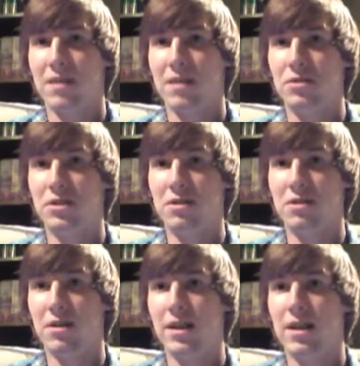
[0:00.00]
she
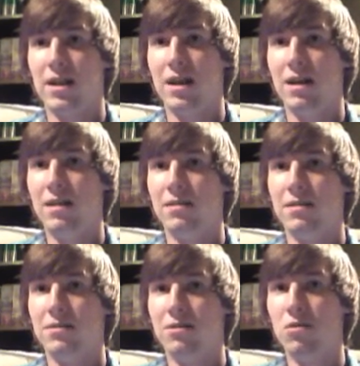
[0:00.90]
started
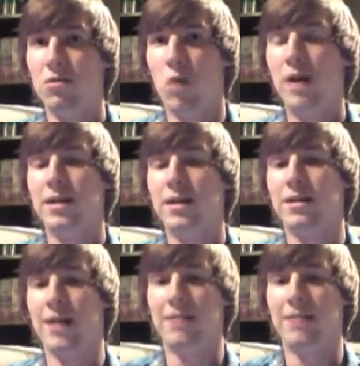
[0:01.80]
wanting to
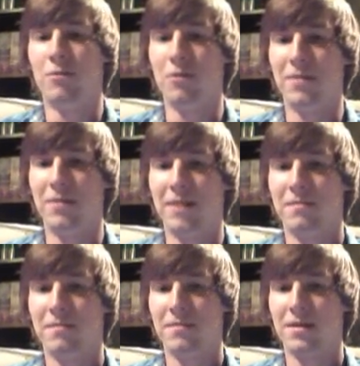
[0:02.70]
connect more with me,
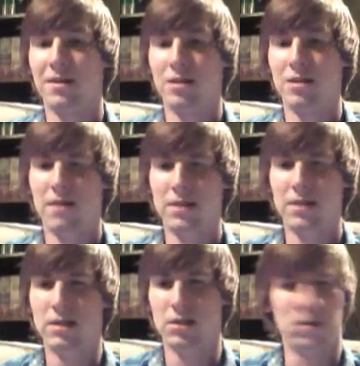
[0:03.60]
because
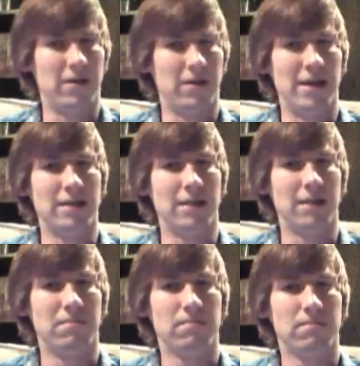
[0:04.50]
obviously she realized that
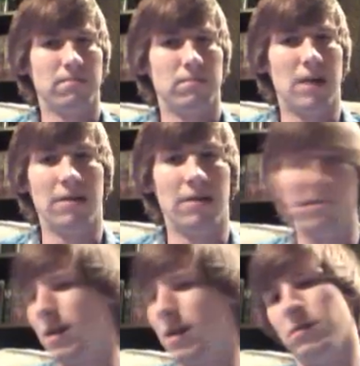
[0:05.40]
telling me
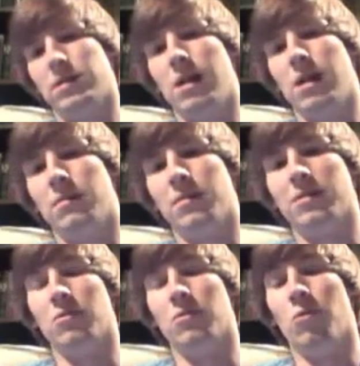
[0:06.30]
that I was a terrible
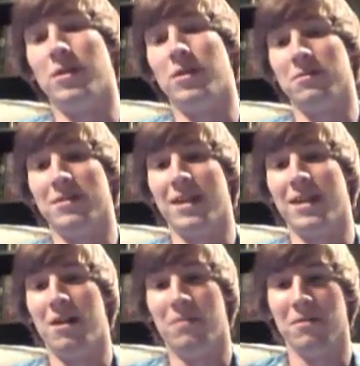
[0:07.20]
person wasn't really going to
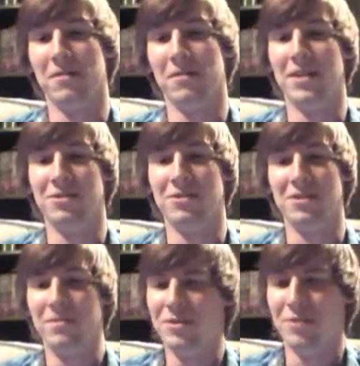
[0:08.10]
help our
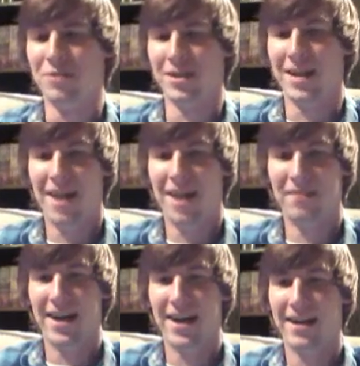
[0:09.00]
relationship, and she wanted to have
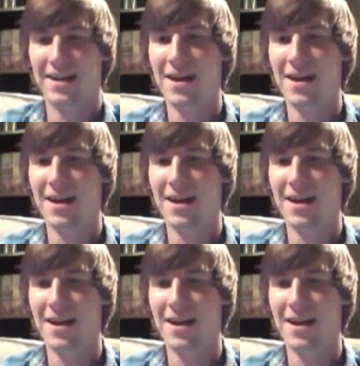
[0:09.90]
that.